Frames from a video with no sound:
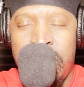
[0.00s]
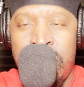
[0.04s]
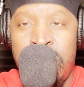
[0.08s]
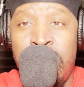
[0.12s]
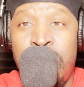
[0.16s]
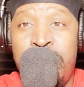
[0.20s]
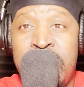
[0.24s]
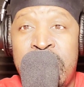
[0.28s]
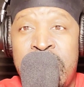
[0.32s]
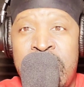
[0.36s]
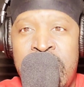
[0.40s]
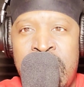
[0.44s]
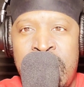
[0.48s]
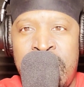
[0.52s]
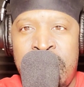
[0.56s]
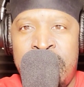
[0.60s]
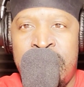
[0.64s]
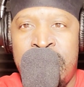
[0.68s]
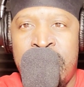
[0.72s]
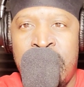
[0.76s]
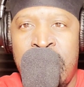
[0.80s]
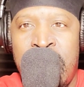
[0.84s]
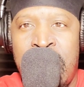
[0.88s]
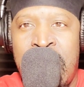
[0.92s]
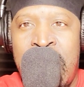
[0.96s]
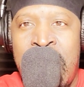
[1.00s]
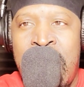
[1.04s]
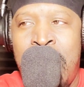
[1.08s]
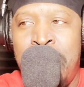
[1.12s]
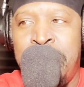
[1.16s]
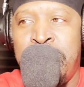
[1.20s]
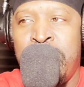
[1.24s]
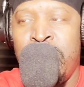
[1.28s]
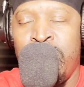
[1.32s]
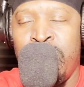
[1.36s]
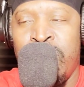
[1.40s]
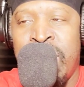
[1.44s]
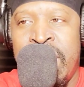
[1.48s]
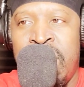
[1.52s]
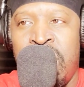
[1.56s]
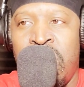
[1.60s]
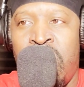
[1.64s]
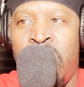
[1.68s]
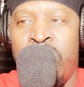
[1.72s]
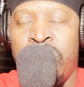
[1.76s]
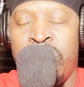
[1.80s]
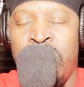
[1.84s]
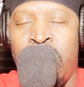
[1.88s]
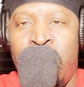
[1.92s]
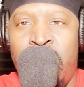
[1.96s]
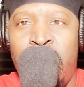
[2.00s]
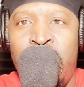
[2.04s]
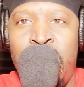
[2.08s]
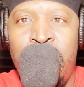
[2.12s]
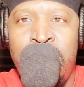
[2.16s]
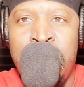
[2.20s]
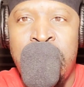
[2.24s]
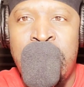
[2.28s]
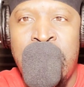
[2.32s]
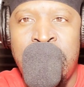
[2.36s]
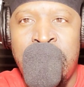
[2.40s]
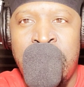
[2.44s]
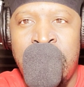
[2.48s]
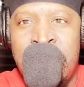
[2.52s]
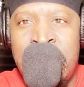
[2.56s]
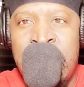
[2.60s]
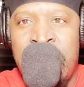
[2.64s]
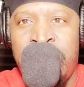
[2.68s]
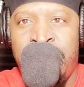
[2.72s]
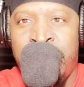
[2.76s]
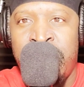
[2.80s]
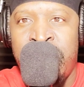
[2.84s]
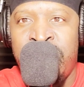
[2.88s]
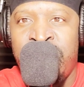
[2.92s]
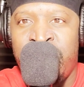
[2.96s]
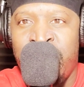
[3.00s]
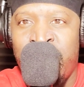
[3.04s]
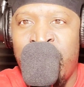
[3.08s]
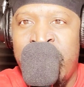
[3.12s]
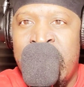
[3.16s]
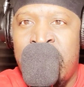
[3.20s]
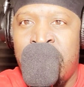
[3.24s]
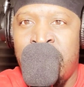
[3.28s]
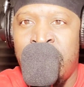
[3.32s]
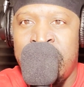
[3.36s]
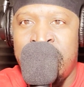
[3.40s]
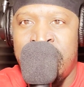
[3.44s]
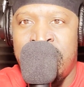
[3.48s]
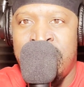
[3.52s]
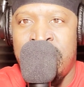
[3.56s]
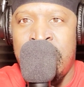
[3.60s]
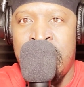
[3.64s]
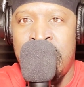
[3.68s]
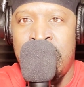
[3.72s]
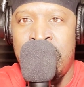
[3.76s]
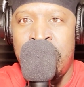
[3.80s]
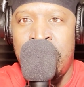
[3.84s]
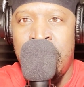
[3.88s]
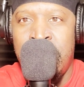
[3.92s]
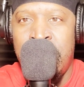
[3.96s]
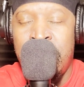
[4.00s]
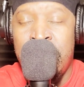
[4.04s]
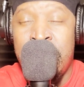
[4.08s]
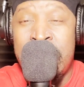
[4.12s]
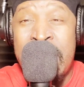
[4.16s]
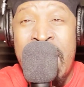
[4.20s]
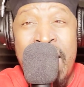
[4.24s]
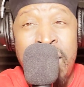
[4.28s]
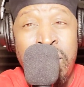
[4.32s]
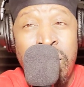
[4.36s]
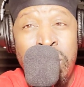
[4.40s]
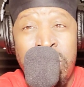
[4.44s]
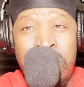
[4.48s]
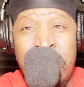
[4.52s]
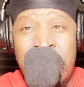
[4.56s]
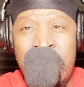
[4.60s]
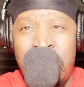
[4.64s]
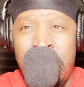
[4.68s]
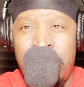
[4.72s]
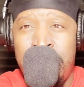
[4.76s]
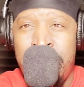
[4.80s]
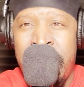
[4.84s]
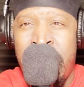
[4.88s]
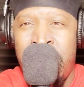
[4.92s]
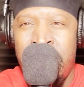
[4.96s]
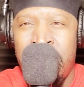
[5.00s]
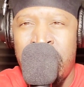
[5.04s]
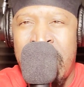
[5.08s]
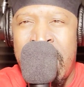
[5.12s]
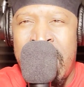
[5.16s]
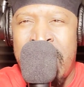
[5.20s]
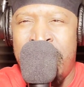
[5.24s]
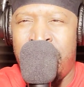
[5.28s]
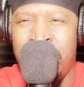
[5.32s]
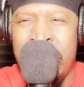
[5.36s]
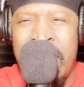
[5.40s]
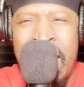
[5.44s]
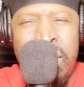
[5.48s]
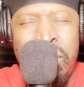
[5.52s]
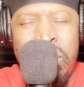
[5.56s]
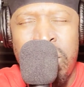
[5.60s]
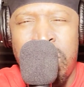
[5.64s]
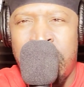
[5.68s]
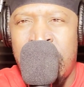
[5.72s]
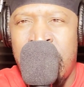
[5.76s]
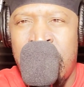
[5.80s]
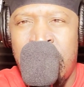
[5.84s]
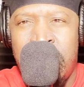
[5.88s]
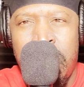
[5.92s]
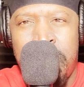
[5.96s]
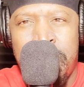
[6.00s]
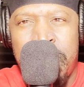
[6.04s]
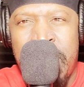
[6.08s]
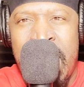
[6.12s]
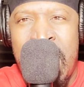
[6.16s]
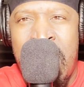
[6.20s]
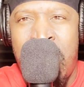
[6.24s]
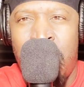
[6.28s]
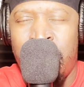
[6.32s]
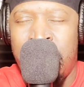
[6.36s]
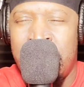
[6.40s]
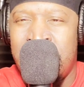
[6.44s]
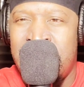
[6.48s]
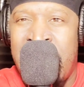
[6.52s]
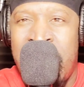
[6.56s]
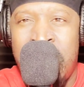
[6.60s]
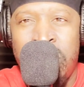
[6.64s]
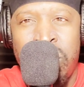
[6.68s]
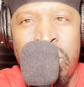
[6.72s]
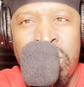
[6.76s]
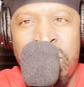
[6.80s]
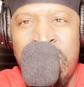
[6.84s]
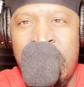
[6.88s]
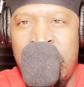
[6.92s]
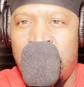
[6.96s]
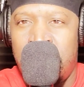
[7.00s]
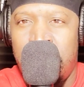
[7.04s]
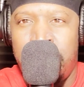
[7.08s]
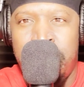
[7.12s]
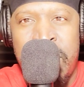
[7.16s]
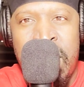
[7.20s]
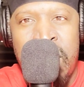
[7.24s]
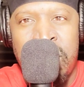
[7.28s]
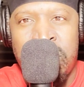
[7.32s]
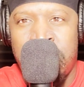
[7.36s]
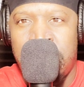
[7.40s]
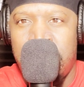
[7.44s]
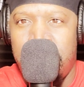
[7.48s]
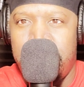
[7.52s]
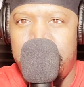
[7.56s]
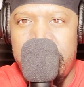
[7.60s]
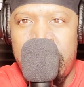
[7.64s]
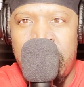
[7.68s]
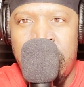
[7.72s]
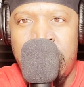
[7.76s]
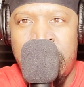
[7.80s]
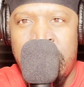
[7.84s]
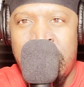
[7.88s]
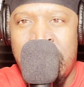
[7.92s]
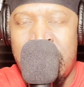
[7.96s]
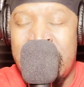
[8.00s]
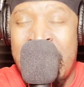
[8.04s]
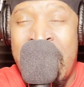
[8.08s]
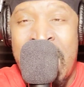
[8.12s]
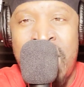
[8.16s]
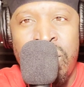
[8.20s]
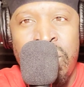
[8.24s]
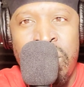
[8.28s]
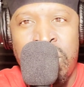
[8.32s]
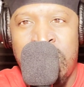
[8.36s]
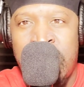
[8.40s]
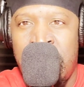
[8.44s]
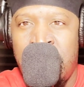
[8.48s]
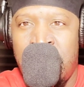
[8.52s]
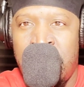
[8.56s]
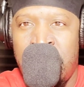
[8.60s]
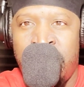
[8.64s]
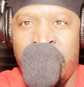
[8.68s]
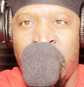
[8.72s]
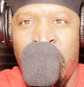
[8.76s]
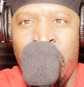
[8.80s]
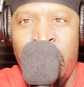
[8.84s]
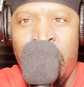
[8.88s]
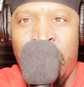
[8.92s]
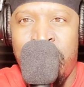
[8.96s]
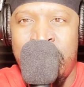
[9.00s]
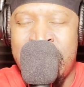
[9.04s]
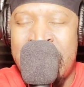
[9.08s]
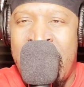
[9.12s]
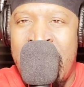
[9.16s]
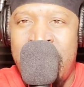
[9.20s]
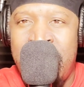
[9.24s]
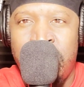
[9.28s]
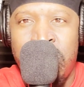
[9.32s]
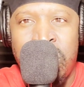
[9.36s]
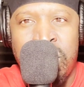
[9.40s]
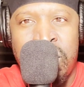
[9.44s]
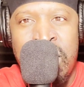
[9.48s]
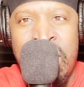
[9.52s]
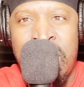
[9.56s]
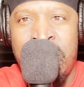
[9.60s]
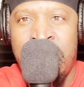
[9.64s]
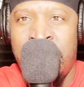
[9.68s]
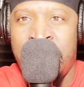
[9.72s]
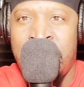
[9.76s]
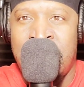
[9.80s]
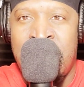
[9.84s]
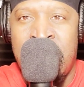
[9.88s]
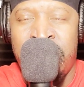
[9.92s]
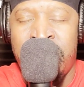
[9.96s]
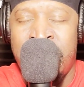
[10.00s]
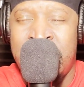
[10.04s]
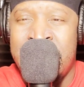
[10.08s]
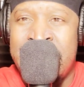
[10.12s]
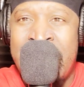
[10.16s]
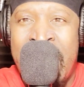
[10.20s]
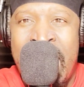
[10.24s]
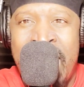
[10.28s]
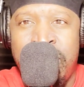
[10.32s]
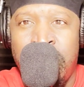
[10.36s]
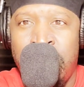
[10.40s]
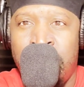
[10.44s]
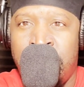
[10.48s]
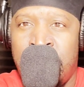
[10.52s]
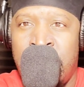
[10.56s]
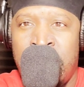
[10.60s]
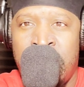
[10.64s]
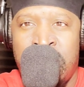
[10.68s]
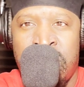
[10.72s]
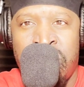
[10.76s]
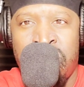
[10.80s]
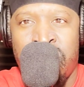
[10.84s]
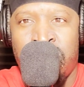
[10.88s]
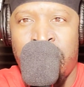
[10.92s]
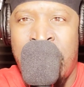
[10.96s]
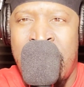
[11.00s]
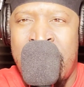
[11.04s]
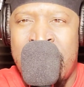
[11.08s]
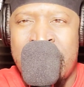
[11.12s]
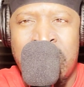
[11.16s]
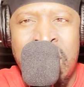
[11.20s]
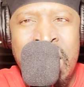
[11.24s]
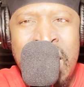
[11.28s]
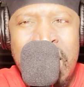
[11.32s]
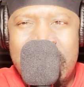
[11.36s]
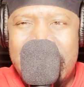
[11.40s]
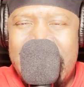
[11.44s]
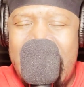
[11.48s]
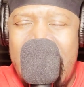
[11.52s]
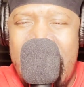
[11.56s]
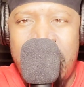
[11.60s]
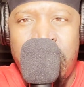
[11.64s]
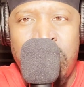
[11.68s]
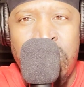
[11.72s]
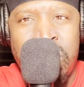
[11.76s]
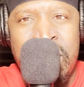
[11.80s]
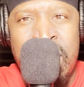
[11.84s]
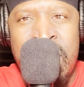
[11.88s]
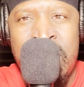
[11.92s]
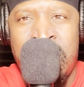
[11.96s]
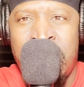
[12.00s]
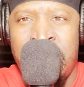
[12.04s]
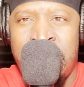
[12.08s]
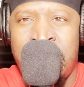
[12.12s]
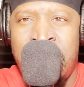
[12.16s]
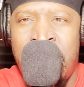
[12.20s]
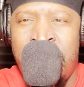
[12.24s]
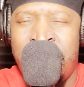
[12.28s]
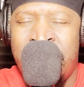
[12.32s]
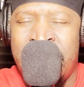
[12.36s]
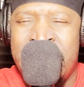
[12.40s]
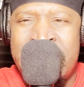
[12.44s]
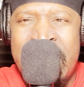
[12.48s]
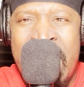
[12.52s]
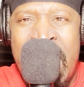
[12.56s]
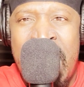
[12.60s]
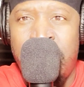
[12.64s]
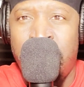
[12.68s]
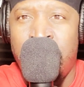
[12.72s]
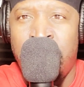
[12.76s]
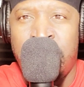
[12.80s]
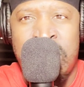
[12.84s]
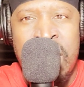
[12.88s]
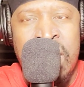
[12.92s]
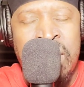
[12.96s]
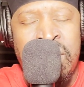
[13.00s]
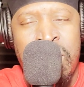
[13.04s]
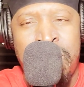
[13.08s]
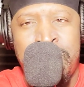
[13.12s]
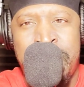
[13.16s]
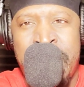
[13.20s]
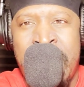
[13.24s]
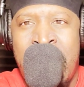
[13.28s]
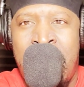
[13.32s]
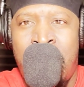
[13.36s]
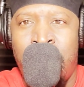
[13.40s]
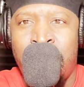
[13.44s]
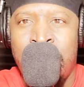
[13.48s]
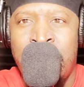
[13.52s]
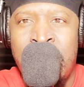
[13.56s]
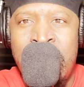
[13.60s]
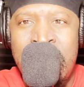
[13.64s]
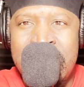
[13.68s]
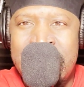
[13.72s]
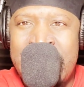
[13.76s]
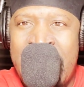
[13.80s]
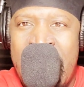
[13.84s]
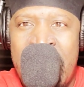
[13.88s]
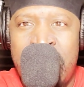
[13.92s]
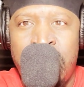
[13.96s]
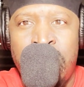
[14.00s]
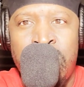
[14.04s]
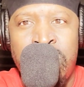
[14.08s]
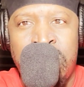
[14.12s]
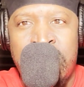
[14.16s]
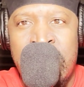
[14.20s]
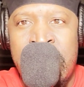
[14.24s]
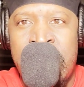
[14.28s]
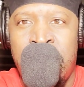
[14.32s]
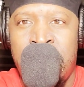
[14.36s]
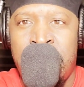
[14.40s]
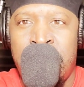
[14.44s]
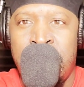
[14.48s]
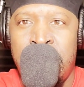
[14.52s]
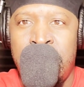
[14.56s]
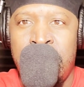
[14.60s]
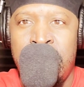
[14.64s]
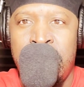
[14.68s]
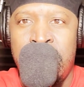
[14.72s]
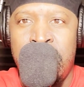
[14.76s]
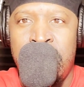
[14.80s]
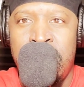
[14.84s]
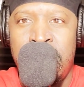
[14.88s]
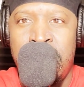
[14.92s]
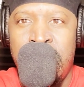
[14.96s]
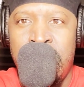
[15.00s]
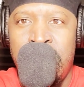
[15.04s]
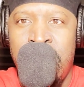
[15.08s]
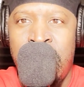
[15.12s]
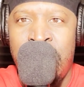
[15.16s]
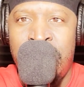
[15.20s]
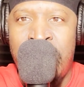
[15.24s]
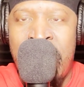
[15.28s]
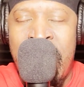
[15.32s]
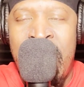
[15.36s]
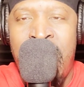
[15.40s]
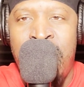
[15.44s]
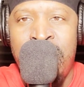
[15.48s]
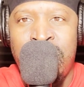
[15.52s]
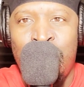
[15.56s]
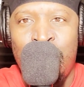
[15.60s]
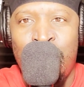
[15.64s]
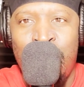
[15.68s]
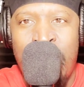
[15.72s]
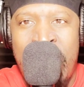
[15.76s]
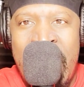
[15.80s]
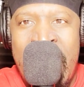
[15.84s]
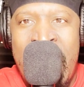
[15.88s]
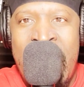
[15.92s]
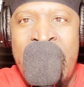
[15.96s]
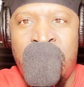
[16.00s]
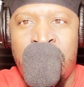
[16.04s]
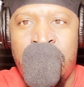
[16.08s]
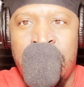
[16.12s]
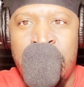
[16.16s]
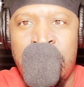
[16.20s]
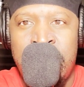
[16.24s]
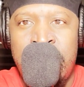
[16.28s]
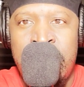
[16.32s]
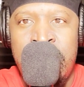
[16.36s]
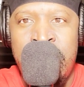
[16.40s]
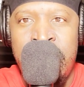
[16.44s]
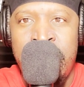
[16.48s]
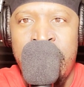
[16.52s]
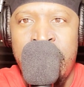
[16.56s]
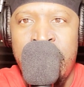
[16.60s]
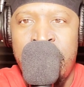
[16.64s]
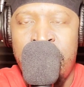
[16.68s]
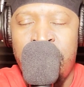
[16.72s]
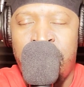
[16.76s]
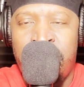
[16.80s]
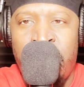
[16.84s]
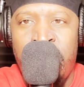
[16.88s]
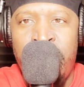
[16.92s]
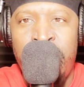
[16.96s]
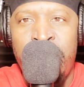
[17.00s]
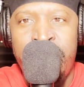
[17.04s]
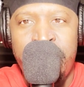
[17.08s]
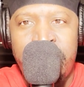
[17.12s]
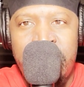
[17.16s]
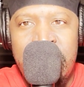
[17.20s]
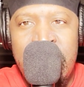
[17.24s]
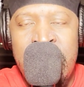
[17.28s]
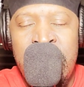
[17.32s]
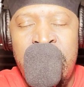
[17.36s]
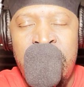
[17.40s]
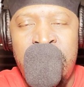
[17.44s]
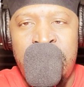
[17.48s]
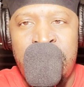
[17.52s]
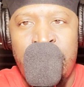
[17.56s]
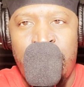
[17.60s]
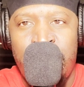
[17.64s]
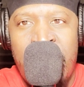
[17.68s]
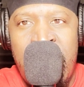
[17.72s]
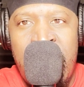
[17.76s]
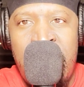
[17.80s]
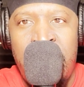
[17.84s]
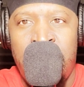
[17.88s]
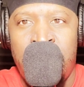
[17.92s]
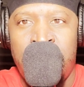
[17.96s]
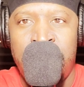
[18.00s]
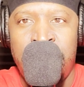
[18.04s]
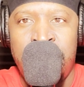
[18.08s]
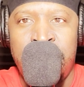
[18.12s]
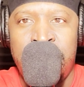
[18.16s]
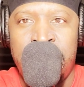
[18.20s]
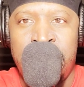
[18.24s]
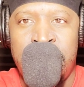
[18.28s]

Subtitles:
You begin to operate on a whole nother different frequency. Now you think about life. Now you think of power. Now you think about stability. Now you think of hope. Now you think of giving. Now you think of trying. Now you think of loving. Now you think of power. Now you think of how to actually turn things around.